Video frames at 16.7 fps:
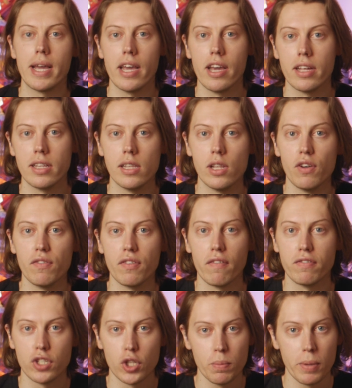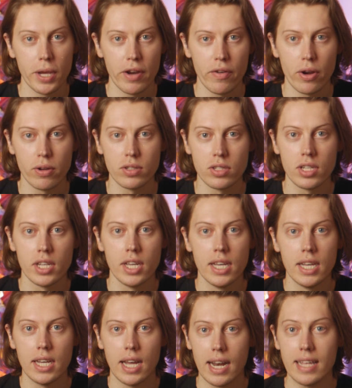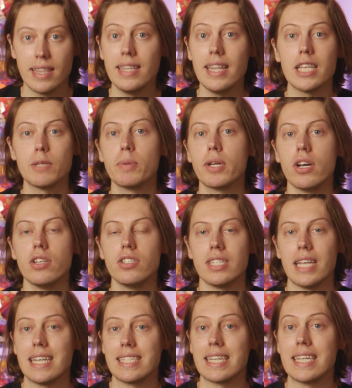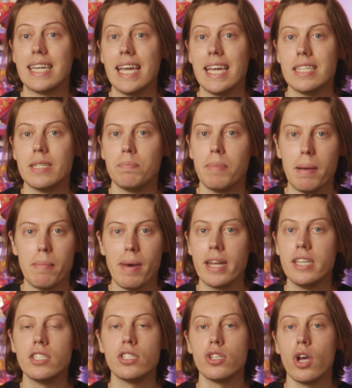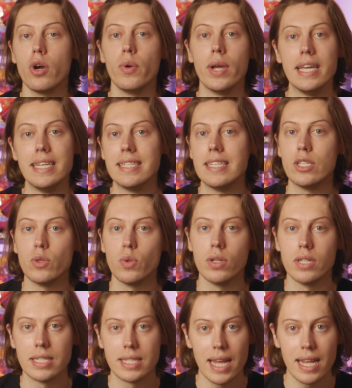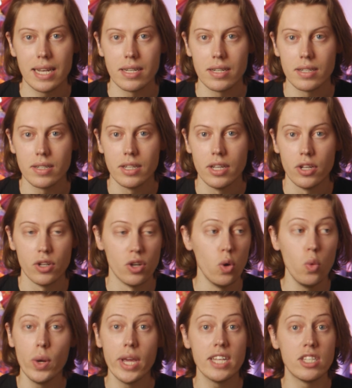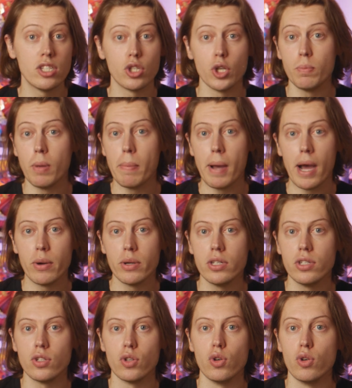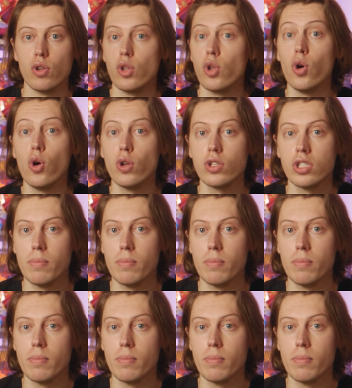early love of superheroes, and I think that's because, as a kid, Batman is so easy to understand. No weird superpowers or lore to